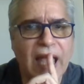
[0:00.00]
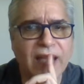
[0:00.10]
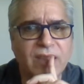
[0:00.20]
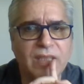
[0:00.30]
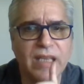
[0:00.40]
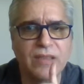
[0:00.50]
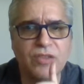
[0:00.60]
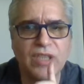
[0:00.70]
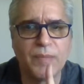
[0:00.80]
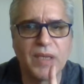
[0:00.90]
I
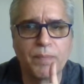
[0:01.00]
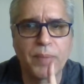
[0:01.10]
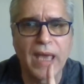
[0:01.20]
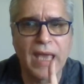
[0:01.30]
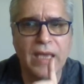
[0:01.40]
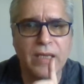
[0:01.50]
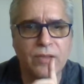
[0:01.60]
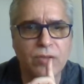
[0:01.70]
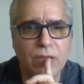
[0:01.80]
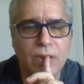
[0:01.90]
think Jimmy
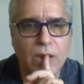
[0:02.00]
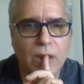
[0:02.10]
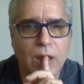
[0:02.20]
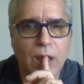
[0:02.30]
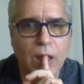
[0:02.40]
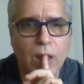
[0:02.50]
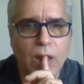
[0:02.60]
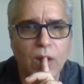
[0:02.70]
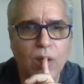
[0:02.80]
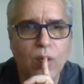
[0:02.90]
Page
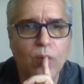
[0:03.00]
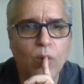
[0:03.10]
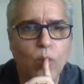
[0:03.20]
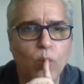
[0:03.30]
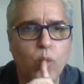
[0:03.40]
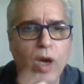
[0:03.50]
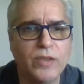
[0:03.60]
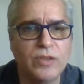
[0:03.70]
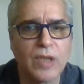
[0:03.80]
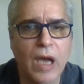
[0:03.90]

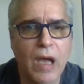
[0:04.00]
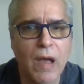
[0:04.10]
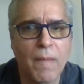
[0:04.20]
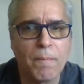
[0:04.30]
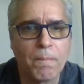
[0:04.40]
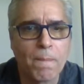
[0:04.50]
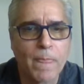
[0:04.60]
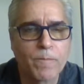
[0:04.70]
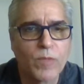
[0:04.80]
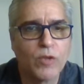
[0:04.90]
was doing
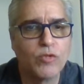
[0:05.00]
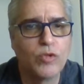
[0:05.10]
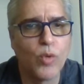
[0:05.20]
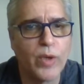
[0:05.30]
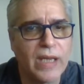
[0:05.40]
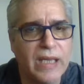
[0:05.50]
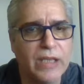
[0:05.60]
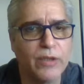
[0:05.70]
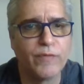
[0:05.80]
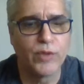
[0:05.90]
an
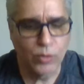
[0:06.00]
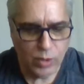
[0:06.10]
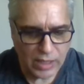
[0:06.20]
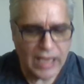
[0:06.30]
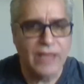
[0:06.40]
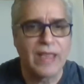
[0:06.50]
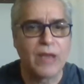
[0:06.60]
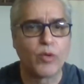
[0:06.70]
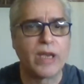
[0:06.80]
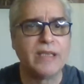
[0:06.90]
interview, and
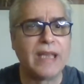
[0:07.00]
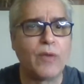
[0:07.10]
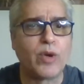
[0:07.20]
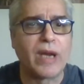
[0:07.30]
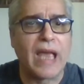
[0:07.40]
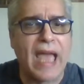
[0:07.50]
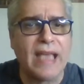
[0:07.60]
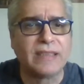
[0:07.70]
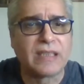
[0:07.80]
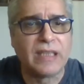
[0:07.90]
they were
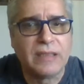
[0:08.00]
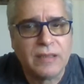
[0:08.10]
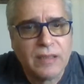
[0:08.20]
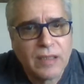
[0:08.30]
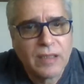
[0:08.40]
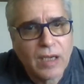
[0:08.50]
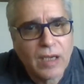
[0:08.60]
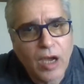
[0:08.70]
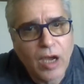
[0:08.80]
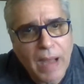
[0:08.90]
asking
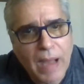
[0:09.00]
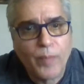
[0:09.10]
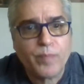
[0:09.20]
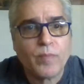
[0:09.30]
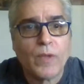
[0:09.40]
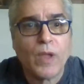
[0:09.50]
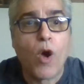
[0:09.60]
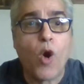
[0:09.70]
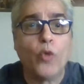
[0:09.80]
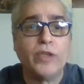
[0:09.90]
about,
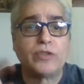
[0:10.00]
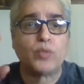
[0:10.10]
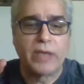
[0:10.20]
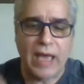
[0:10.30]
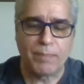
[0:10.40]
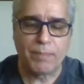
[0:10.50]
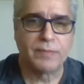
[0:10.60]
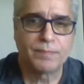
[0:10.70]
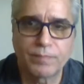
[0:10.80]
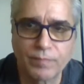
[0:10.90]
oh, this would happen.
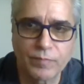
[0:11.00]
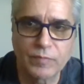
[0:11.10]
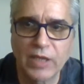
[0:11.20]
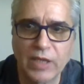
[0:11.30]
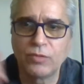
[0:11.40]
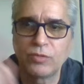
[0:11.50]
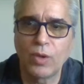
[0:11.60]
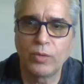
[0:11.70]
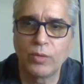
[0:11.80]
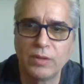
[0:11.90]
Thank you,
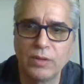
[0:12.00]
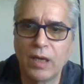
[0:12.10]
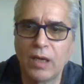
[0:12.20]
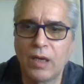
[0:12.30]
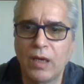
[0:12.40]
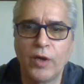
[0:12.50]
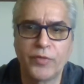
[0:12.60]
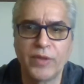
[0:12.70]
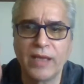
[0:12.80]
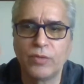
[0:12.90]
Tony.
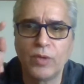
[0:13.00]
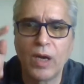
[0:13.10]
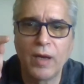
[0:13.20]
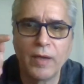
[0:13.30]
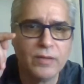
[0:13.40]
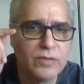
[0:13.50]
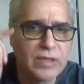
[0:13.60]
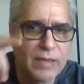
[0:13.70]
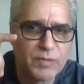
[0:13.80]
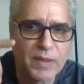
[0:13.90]
Thank you,
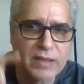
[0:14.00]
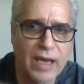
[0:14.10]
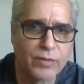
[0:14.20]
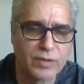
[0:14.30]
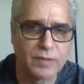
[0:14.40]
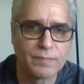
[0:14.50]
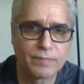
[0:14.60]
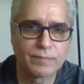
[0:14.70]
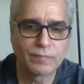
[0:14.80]
James McCarthy.